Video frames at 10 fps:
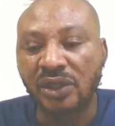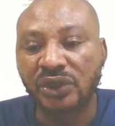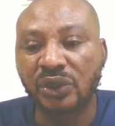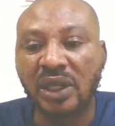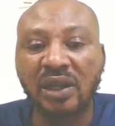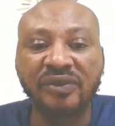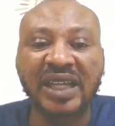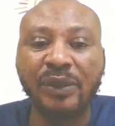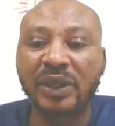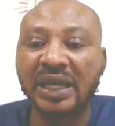So a lot of
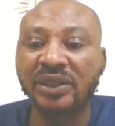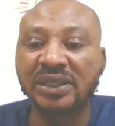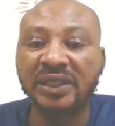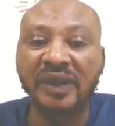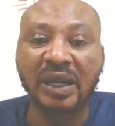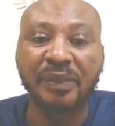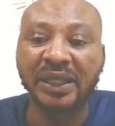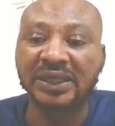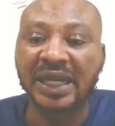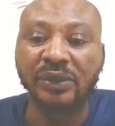time we can just leave our
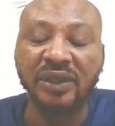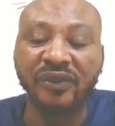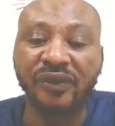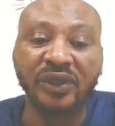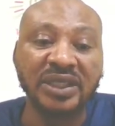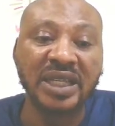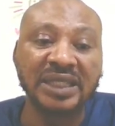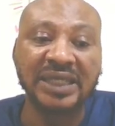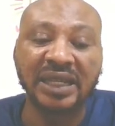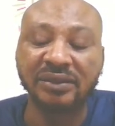battery and leave it for
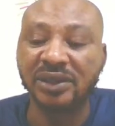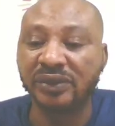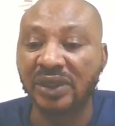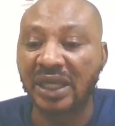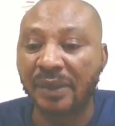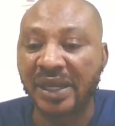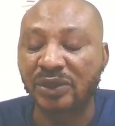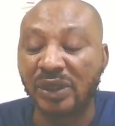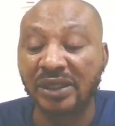years and don't care about it.